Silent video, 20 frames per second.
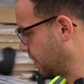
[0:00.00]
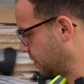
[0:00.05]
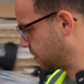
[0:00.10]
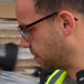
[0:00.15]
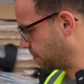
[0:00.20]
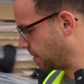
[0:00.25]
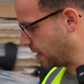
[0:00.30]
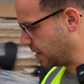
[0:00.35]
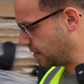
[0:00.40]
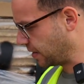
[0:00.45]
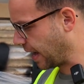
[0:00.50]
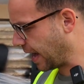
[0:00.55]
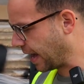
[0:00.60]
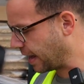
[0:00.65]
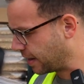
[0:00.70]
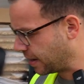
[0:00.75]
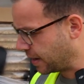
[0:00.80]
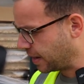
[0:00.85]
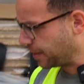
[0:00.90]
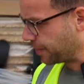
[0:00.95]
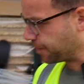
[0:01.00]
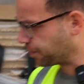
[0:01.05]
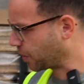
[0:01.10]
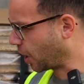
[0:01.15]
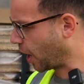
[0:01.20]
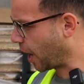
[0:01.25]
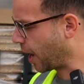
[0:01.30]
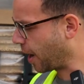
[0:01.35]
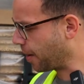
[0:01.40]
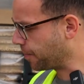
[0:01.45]
me that
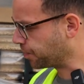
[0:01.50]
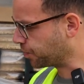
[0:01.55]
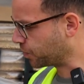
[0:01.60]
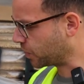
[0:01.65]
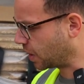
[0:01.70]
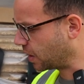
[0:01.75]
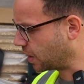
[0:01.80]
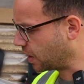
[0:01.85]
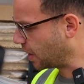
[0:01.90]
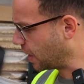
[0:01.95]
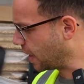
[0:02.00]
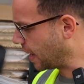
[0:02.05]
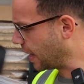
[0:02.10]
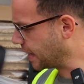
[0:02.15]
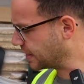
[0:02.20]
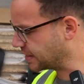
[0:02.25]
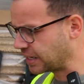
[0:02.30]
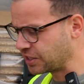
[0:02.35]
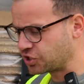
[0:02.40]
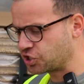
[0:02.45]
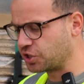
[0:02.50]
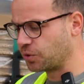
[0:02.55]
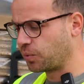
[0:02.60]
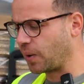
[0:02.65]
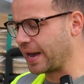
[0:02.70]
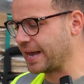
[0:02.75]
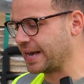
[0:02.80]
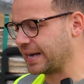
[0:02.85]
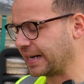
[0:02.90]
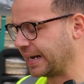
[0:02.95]
essentially the way
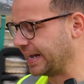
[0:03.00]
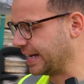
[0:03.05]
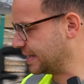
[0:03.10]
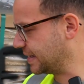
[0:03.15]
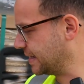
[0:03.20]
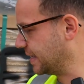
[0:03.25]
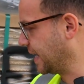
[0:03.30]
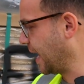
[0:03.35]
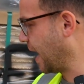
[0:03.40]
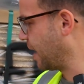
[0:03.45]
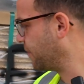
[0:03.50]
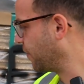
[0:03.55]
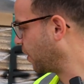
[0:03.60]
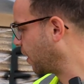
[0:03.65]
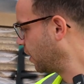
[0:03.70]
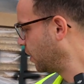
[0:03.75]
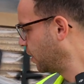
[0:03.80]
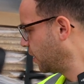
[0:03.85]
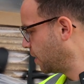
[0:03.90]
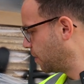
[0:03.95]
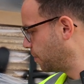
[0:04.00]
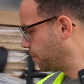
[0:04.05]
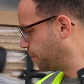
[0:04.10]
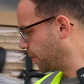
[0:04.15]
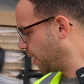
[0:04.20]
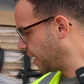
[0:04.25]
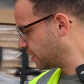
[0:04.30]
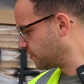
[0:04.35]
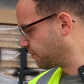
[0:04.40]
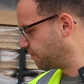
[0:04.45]
it clicks together, it's
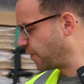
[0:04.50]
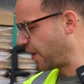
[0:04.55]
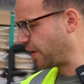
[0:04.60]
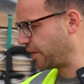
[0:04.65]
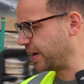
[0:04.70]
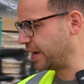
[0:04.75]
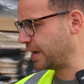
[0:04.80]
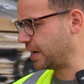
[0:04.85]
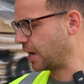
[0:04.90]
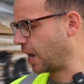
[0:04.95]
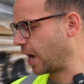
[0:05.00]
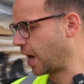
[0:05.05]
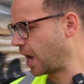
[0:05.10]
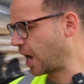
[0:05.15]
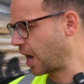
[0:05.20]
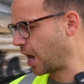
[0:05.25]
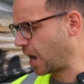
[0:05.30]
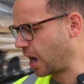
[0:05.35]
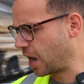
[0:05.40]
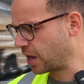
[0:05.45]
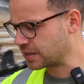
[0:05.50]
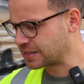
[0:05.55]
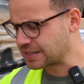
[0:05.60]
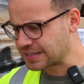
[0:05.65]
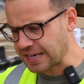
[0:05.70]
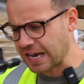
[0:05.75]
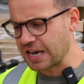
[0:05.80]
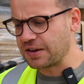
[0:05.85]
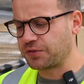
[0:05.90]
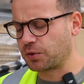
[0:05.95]
very
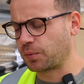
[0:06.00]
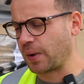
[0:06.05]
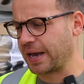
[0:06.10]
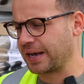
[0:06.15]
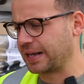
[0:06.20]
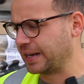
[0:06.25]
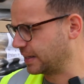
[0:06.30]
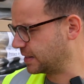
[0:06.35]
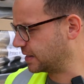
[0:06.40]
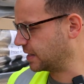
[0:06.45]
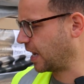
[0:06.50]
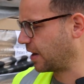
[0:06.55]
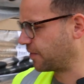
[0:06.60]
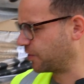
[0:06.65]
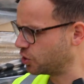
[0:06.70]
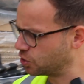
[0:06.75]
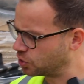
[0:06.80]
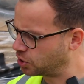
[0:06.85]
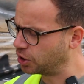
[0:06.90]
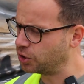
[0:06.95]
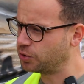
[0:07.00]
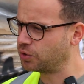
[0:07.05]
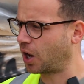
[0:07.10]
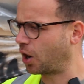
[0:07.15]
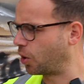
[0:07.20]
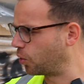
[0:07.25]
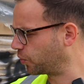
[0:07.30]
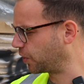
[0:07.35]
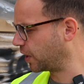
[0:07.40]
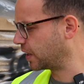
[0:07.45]
safe the way it clicks together. You glue the whole
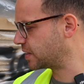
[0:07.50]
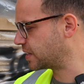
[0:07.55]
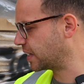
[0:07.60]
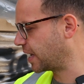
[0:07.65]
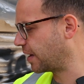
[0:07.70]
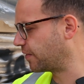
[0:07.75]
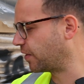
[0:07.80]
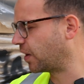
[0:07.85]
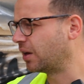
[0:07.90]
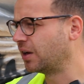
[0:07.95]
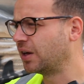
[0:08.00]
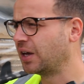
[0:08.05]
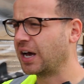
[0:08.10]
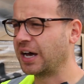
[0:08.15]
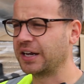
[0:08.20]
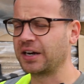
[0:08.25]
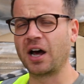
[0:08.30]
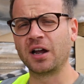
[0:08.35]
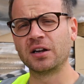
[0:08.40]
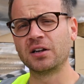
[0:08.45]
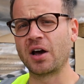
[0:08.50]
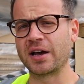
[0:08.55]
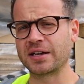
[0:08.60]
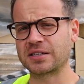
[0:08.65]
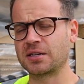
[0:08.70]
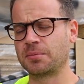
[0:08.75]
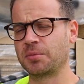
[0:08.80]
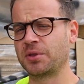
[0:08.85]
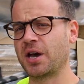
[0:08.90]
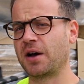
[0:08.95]
thing together. And unlike some of
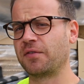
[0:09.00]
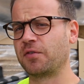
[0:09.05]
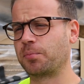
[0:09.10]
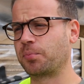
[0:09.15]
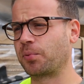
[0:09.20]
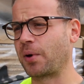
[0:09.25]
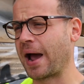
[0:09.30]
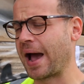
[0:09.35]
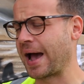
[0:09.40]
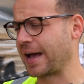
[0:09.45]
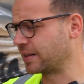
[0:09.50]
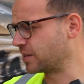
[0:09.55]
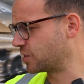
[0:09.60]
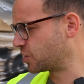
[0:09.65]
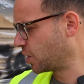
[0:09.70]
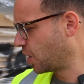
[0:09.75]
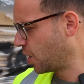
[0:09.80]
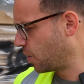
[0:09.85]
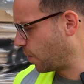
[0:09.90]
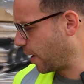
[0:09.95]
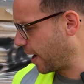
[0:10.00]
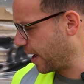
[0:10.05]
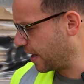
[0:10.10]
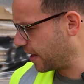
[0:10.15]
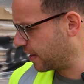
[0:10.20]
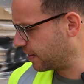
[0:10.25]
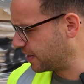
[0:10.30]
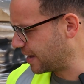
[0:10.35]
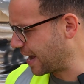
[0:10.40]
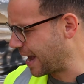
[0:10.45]
the other brands where
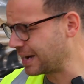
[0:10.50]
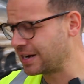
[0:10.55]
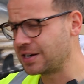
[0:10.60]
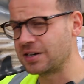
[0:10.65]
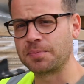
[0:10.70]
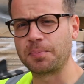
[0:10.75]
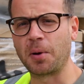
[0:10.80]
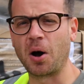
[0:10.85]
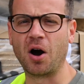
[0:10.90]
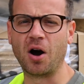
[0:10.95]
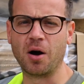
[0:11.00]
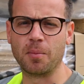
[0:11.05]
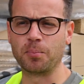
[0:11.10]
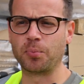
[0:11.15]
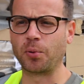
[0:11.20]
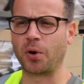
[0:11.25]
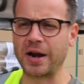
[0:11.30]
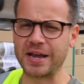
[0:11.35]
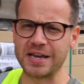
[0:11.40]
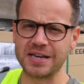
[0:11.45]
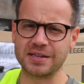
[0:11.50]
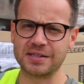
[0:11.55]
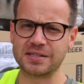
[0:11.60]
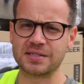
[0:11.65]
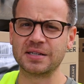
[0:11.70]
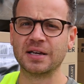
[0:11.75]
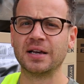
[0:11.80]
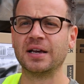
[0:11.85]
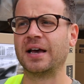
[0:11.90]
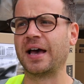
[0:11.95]
the end part breaks
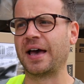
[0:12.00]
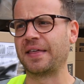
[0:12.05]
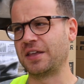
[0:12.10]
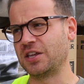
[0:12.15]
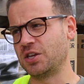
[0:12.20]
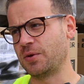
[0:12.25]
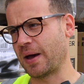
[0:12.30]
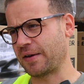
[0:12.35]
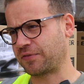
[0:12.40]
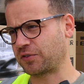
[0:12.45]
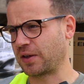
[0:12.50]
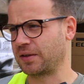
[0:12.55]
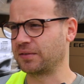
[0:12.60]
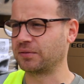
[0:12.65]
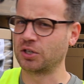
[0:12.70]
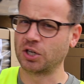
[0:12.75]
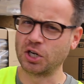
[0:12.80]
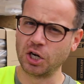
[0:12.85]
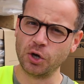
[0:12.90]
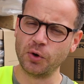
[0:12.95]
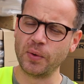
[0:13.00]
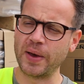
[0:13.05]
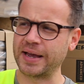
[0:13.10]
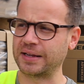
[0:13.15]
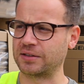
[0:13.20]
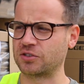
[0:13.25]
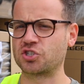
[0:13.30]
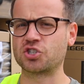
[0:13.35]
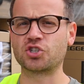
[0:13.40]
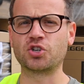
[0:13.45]
and then you have to glue it and
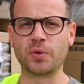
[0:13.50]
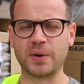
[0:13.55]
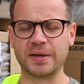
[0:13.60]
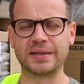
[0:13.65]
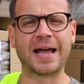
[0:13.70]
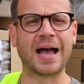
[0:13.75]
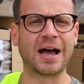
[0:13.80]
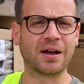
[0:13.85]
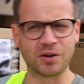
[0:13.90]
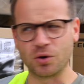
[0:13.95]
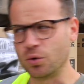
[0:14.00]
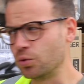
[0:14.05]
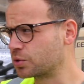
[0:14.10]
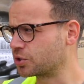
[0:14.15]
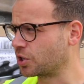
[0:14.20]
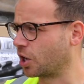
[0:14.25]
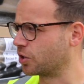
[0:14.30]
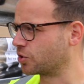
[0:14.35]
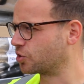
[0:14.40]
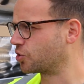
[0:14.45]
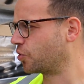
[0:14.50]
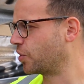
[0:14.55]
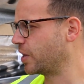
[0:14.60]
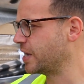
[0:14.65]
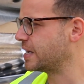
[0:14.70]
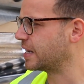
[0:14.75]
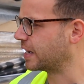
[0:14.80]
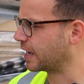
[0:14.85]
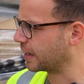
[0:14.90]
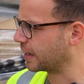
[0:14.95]
screw it down, it all starts creaking.